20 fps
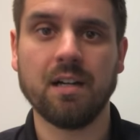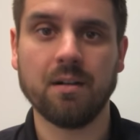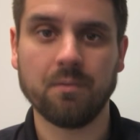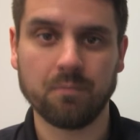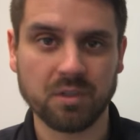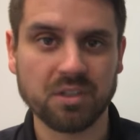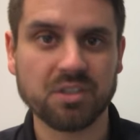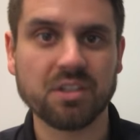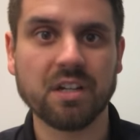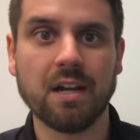
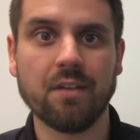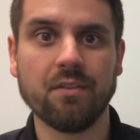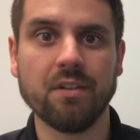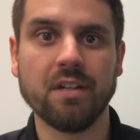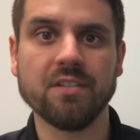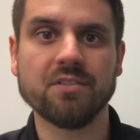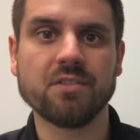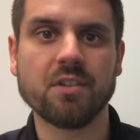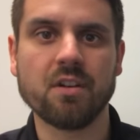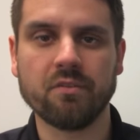we should have an
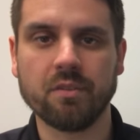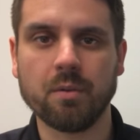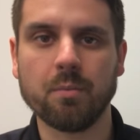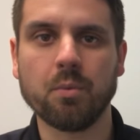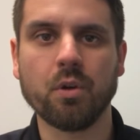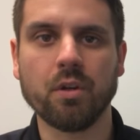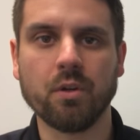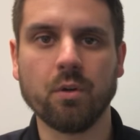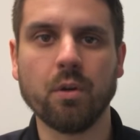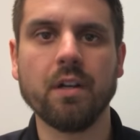incident
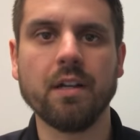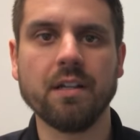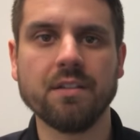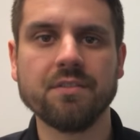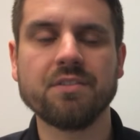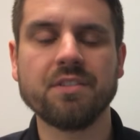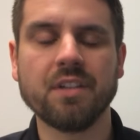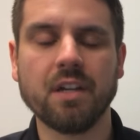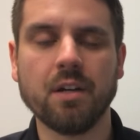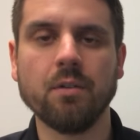report on it.
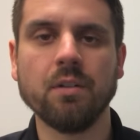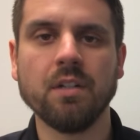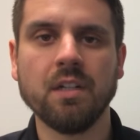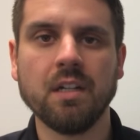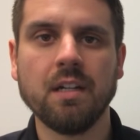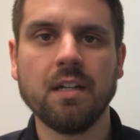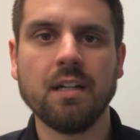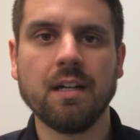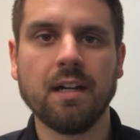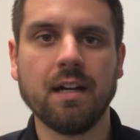So
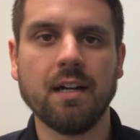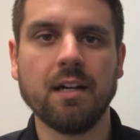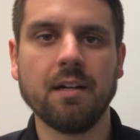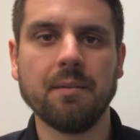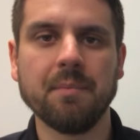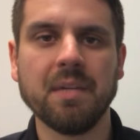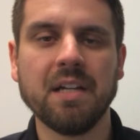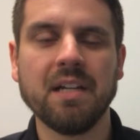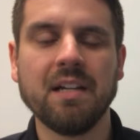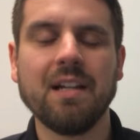
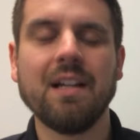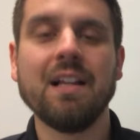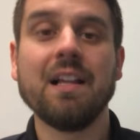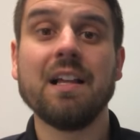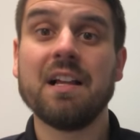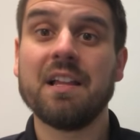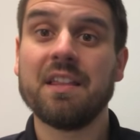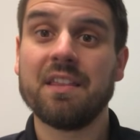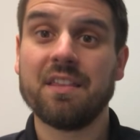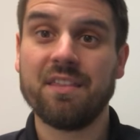
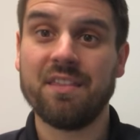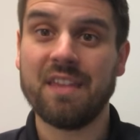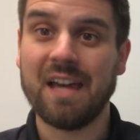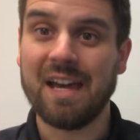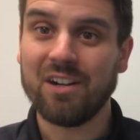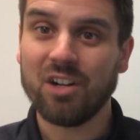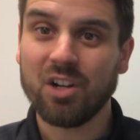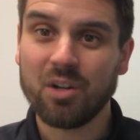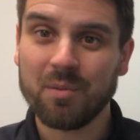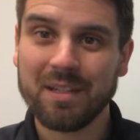
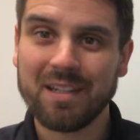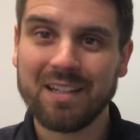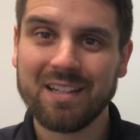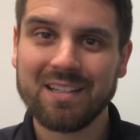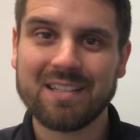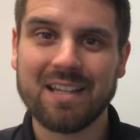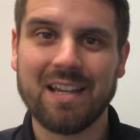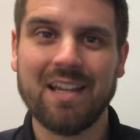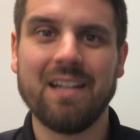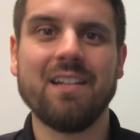that all being
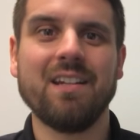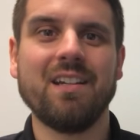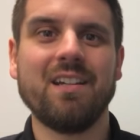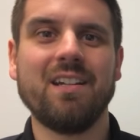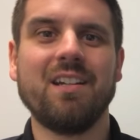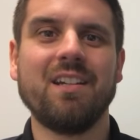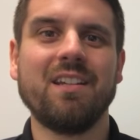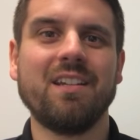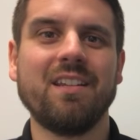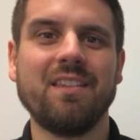said,
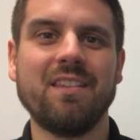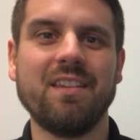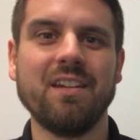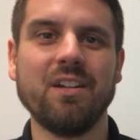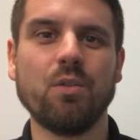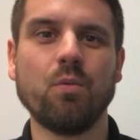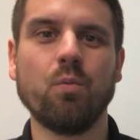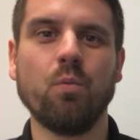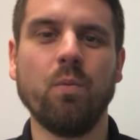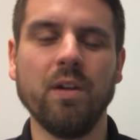
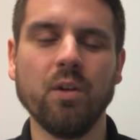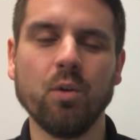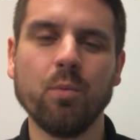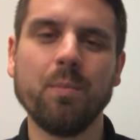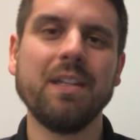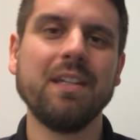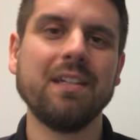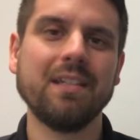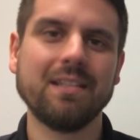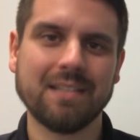there will
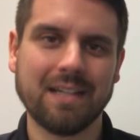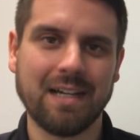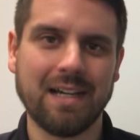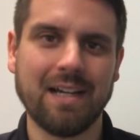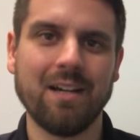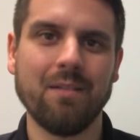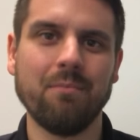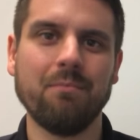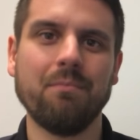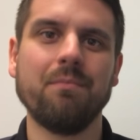be a
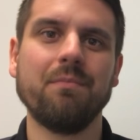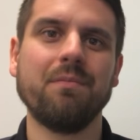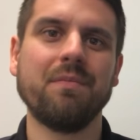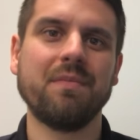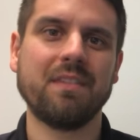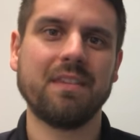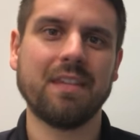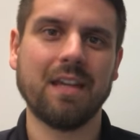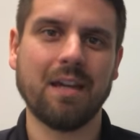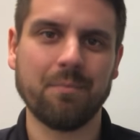time
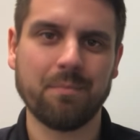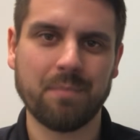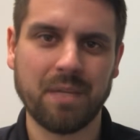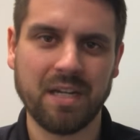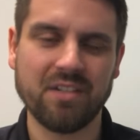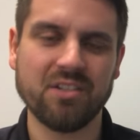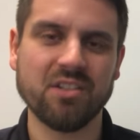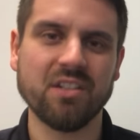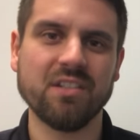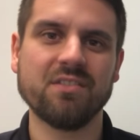that
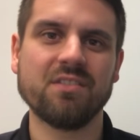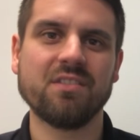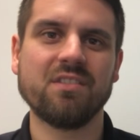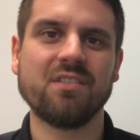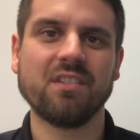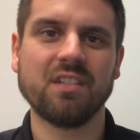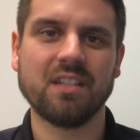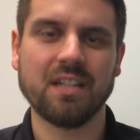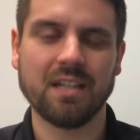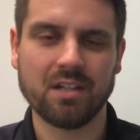patients
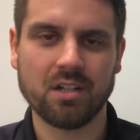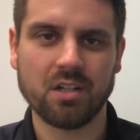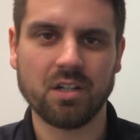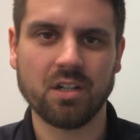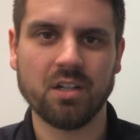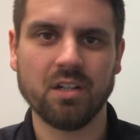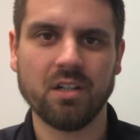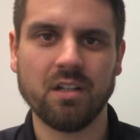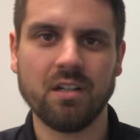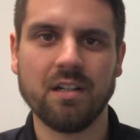get
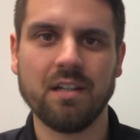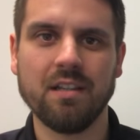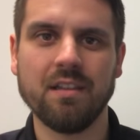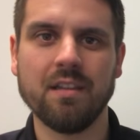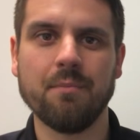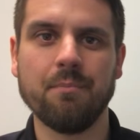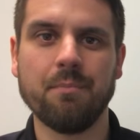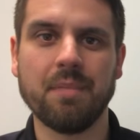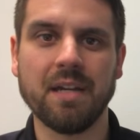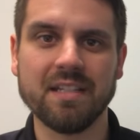hurt, and
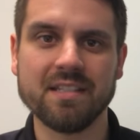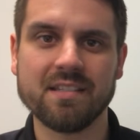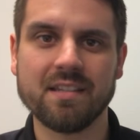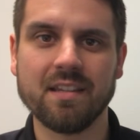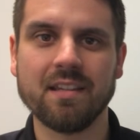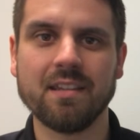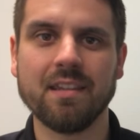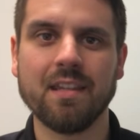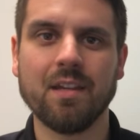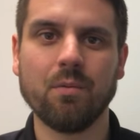the best
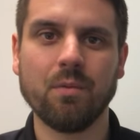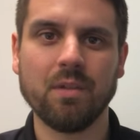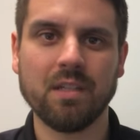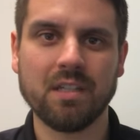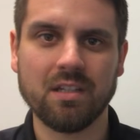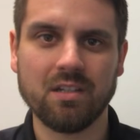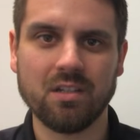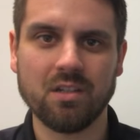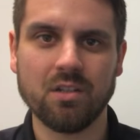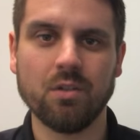thing that we
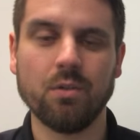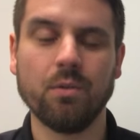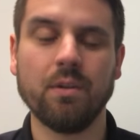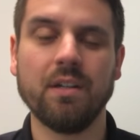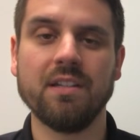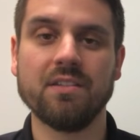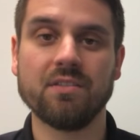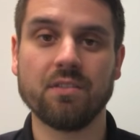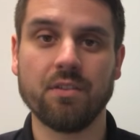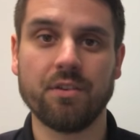can do
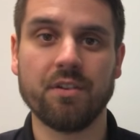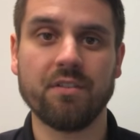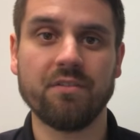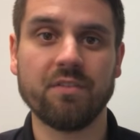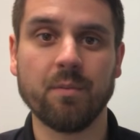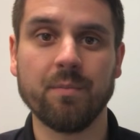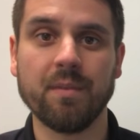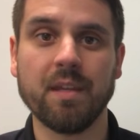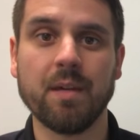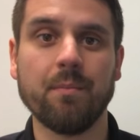is learn
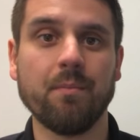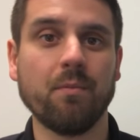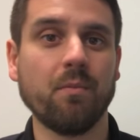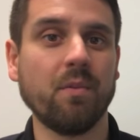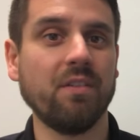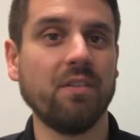from them.